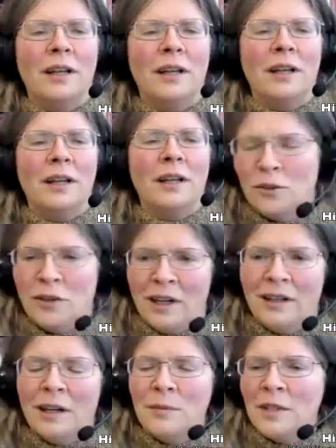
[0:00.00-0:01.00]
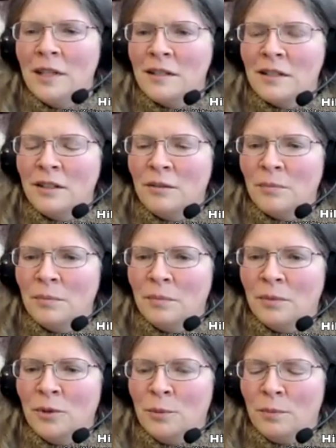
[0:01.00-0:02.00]
and the great thing to do with
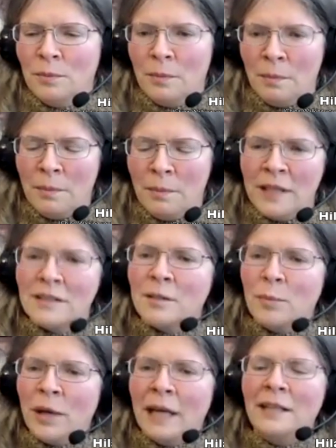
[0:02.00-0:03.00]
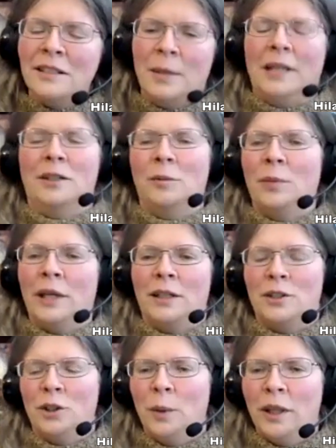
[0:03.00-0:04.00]
trigrams is to is to paint a mental
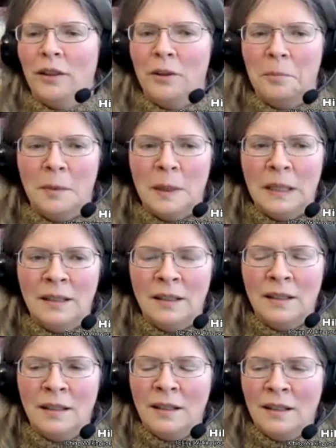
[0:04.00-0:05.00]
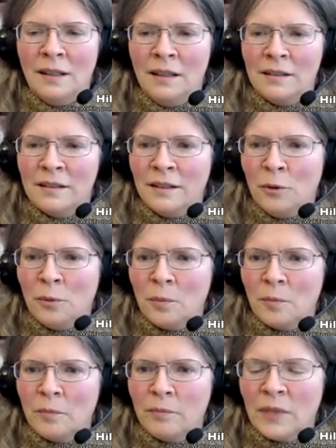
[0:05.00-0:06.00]
picture with them. So
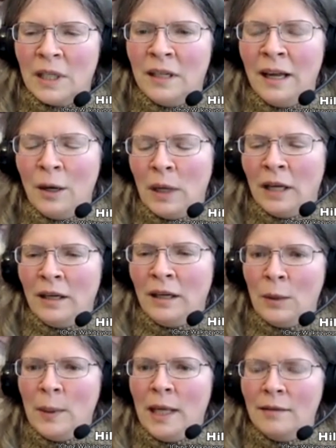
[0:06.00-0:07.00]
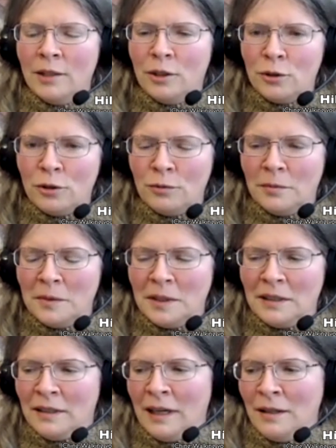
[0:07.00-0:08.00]
now and now we have a tr-
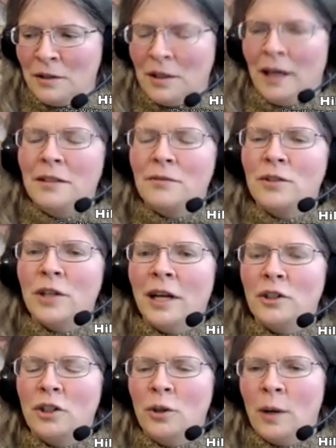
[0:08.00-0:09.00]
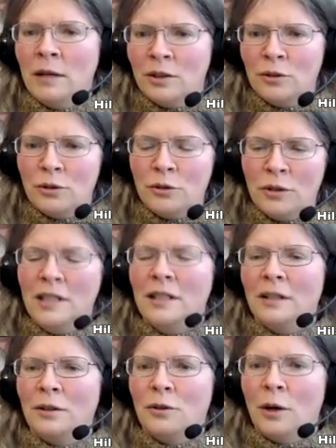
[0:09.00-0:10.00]
now those lines have changed. You have a
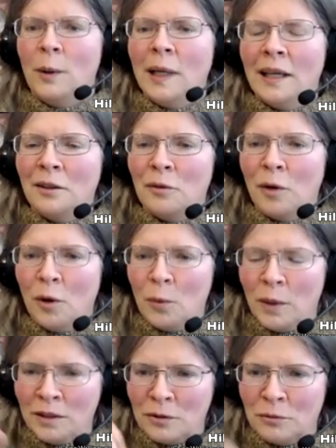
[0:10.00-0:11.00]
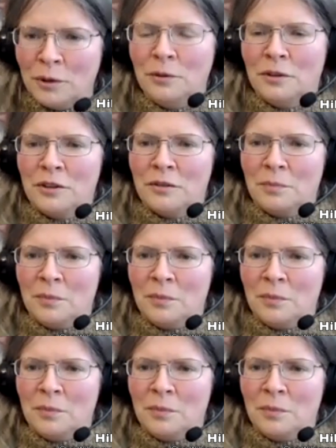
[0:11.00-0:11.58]
tree growing in the rock with its roots